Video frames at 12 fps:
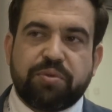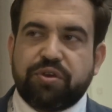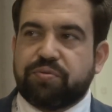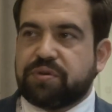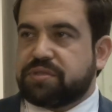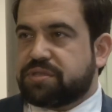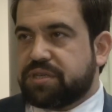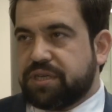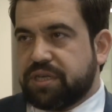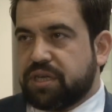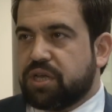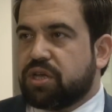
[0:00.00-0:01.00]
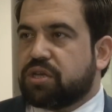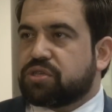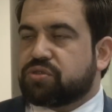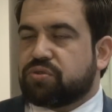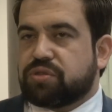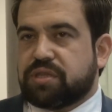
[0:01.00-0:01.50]
university.
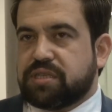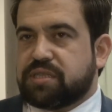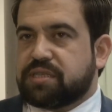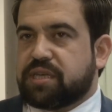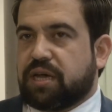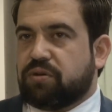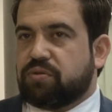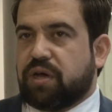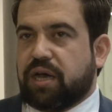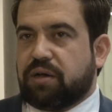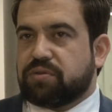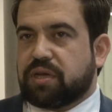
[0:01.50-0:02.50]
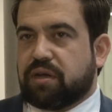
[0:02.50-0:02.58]
So this is how, how the